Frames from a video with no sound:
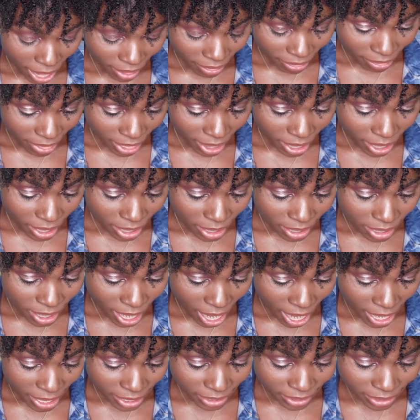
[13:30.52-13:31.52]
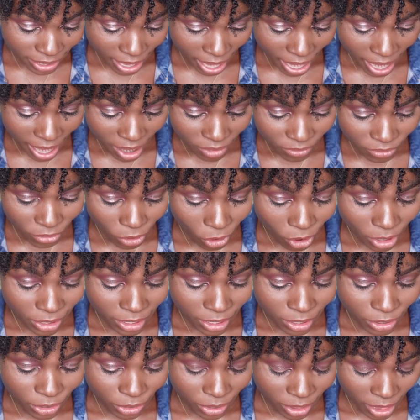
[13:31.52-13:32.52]
I think guys, I have
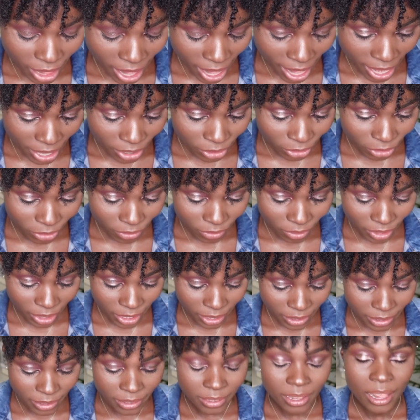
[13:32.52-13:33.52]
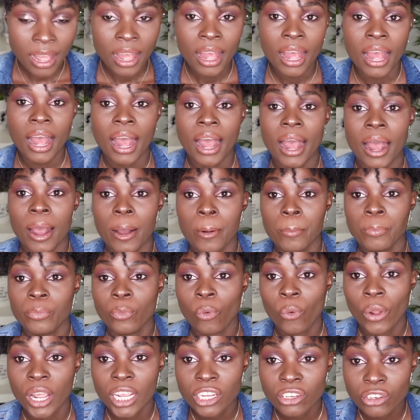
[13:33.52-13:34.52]
gotten to the end of this
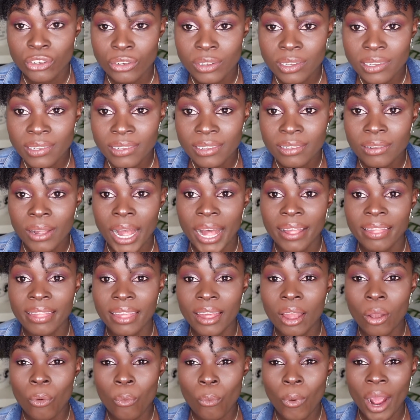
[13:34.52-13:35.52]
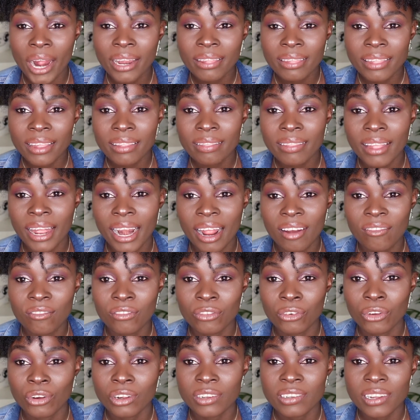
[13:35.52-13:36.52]
questions. I think one thing that I've
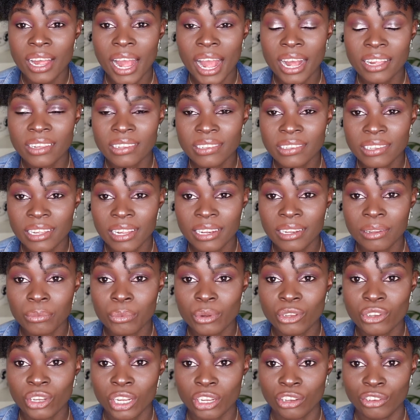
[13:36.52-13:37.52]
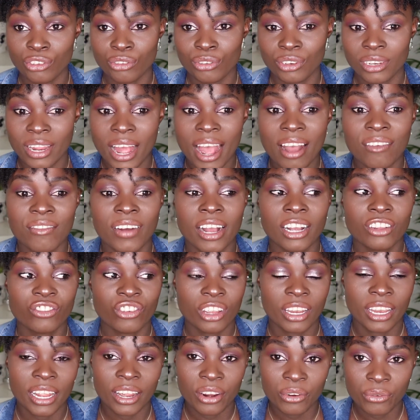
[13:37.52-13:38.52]
not answered, which I should have
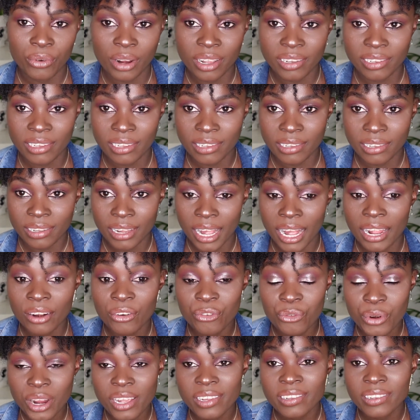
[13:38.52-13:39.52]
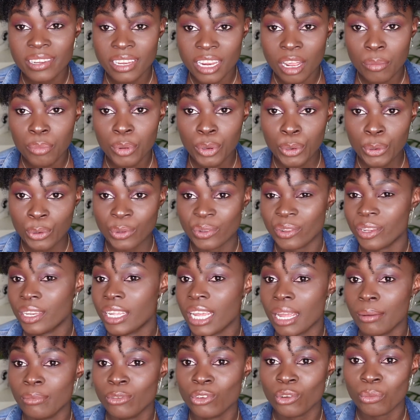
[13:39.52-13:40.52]
actually addressed here because it
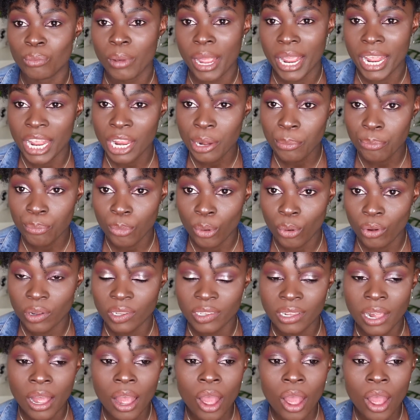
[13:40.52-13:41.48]
came to my inbox,